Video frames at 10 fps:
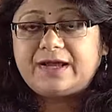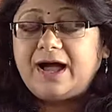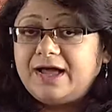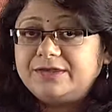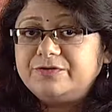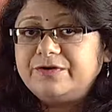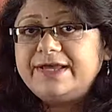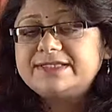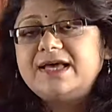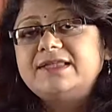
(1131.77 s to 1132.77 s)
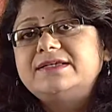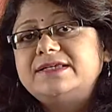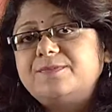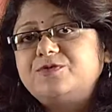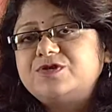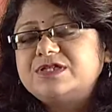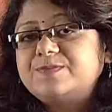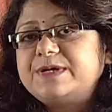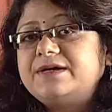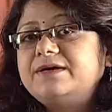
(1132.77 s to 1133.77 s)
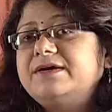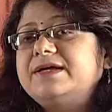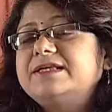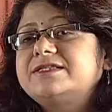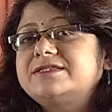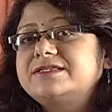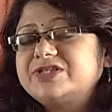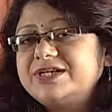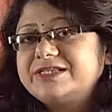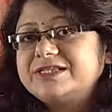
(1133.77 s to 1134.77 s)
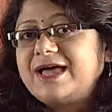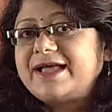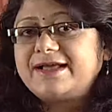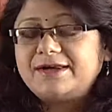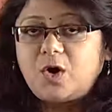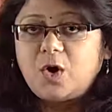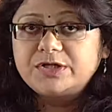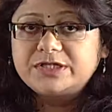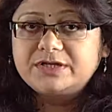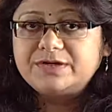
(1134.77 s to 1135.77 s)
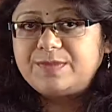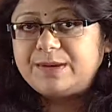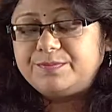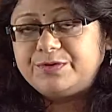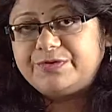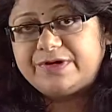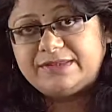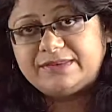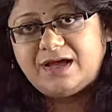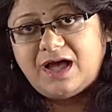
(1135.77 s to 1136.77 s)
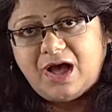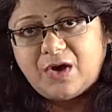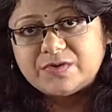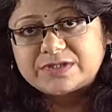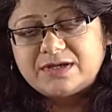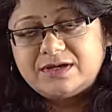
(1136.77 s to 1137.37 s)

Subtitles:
Otherwise, the deputy speaker is just like an ordinary member in the House.